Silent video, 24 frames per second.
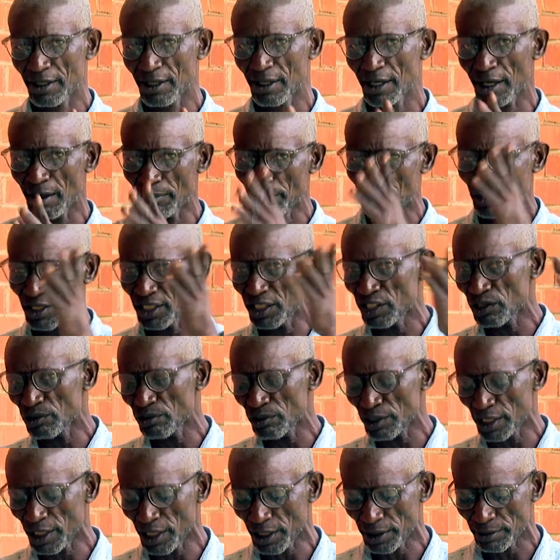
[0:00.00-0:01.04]
Happy New
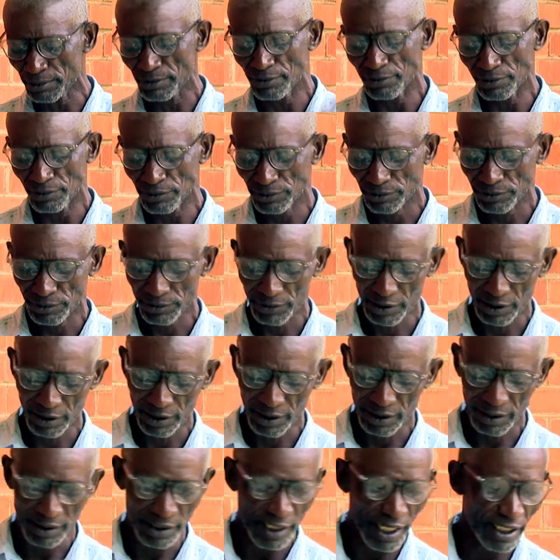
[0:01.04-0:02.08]
Year.
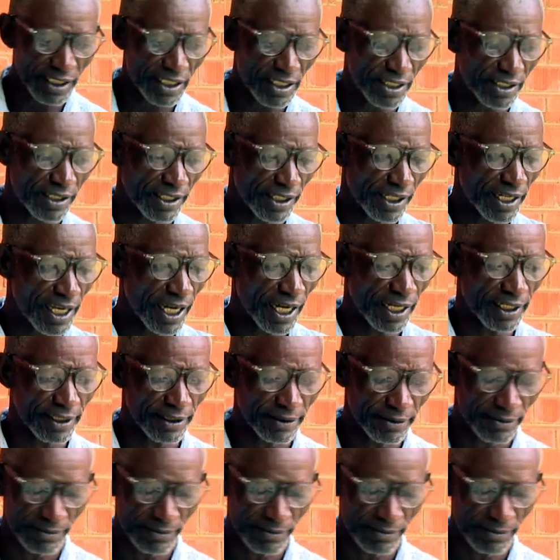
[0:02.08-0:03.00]
That is done.